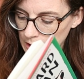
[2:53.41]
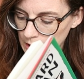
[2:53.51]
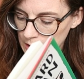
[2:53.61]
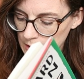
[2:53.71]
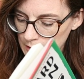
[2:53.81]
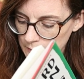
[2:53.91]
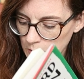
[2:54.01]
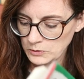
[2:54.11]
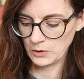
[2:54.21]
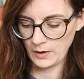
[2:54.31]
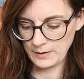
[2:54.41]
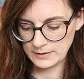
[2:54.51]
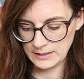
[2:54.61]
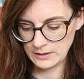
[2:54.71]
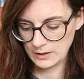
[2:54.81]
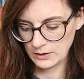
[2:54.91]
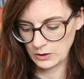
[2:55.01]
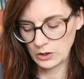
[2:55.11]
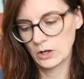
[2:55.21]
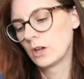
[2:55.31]
Oh no, I did
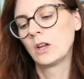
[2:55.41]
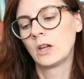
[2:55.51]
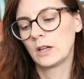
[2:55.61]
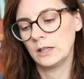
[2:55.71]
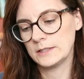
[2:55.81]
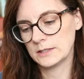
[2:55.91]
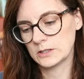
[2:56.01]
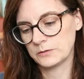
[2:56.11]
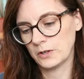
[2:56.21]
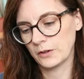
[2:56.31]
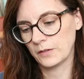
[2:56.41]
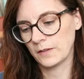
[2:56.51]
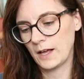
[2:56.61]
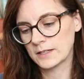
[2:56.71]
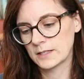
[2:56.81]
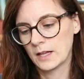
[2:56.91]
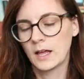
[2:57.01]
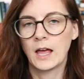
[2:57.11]
listen to farther than that.